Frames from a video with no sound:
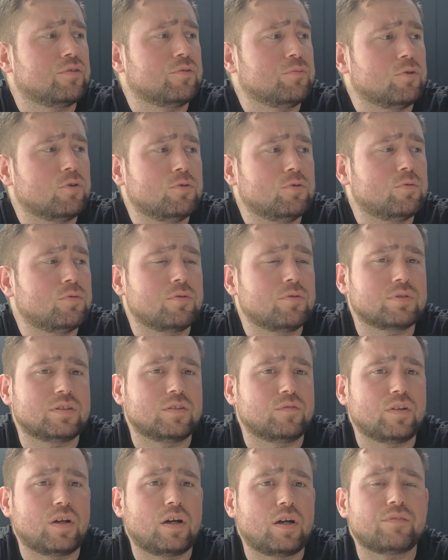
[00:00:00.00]
all walks
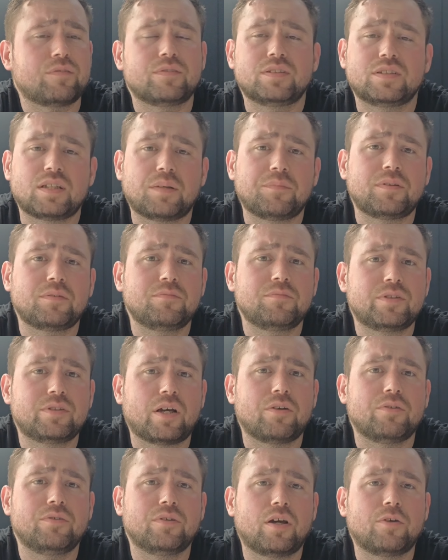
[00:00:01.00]
of life, and some of them
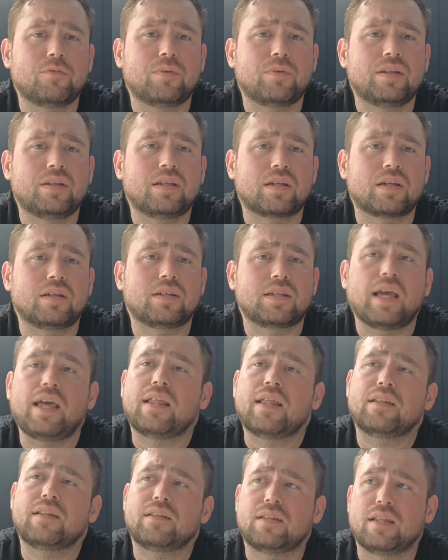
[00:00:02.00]
don't know when they're going to
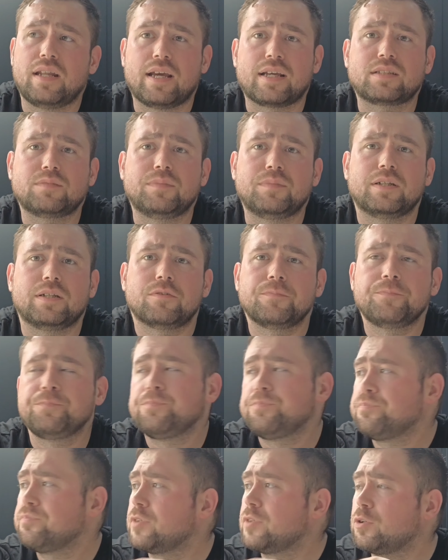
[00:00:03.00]
get the next meal.
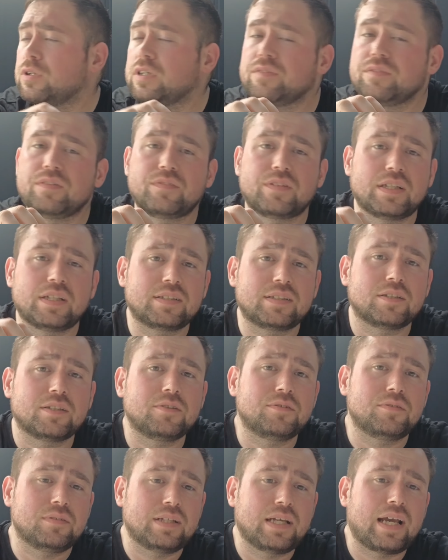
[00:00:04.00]
Or even if they
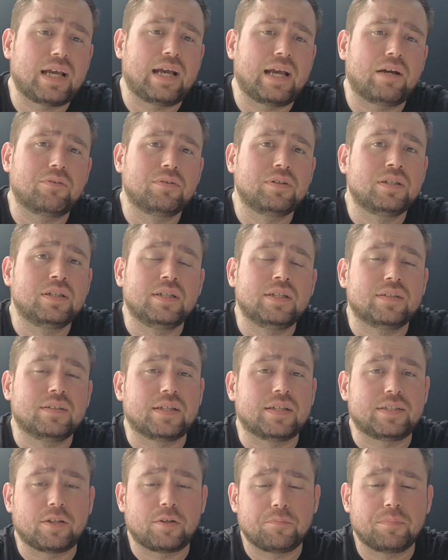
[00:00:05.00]
do now,
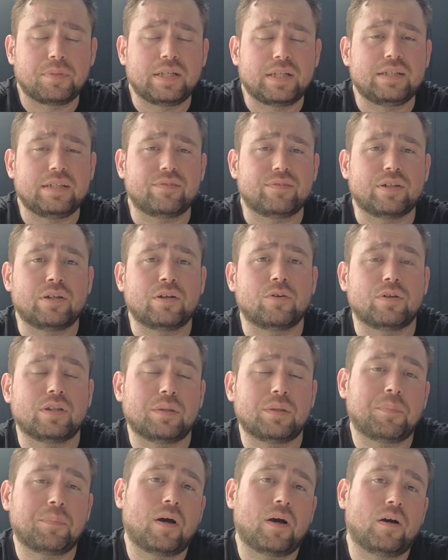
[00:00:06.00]
they don't believe it, or in the
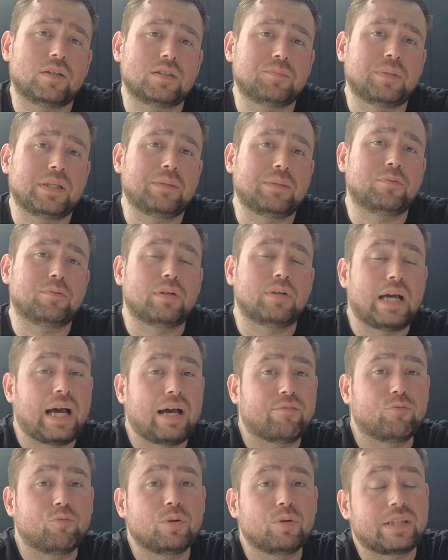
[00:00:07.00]
past people
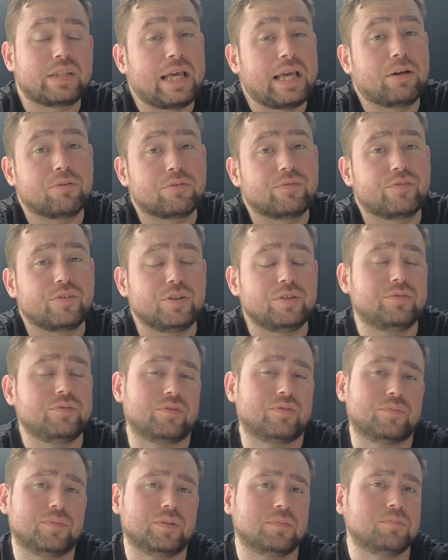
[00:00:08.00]
have withheld food
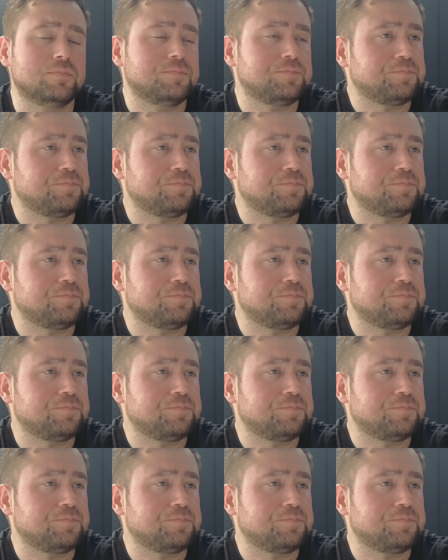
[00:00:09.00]
from them.